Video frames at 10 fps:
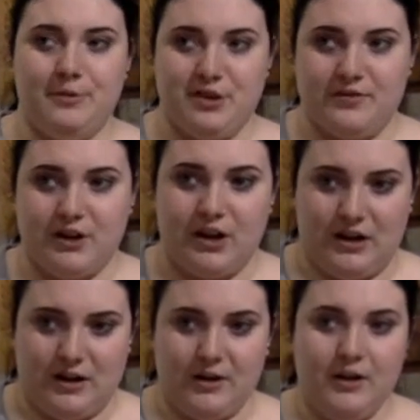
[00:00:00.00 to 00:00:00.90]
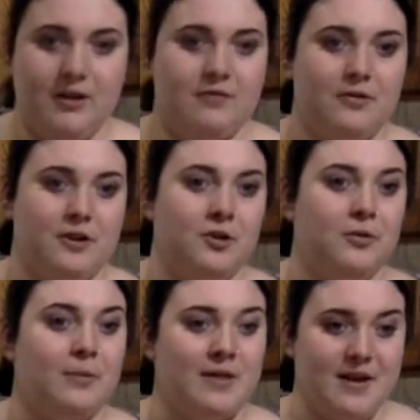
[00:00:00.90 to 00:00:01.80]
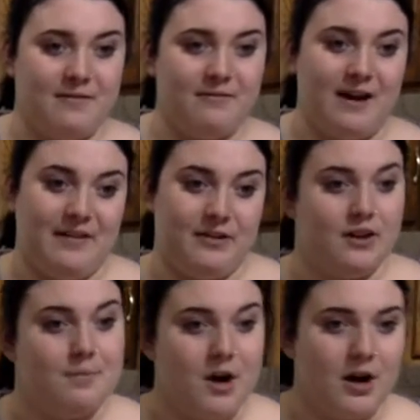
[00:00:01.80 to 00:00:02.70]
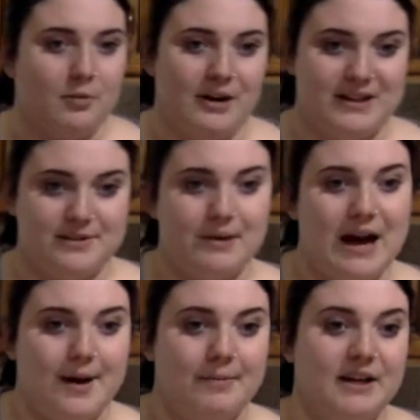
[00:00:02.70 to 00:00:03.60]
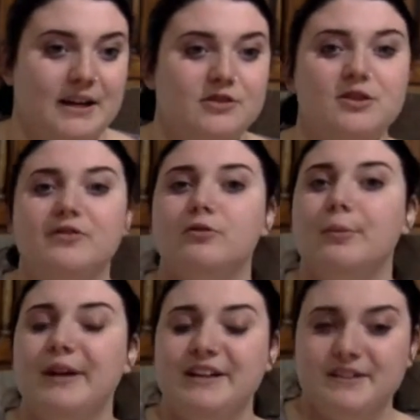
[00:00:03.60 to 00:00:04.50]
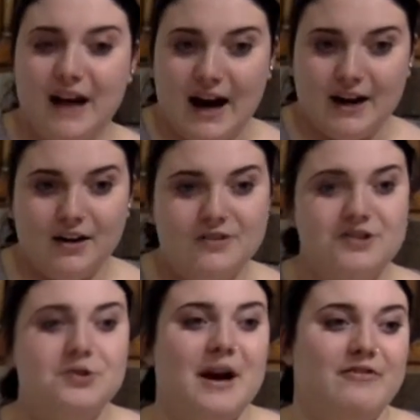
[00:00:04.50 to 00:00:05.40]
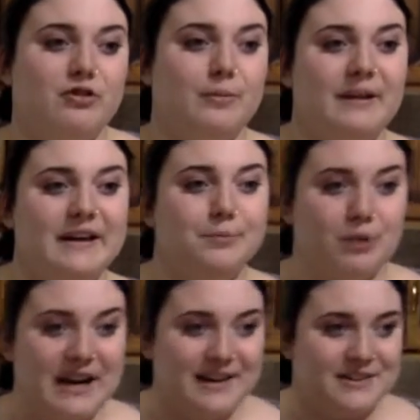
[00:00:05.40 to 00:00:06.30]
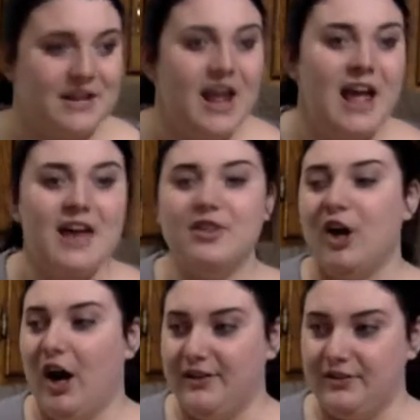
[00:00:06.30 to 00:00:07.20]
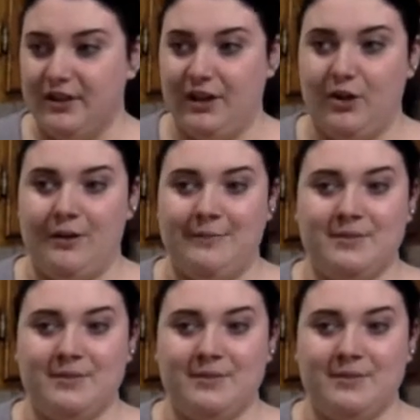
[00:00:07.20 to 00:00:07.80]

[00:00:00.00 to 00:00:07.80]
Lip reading: when you have a car for, around that 5-year mark, what ends up happening is you have to replace tires and you have to replace brakes, and the cost can go up.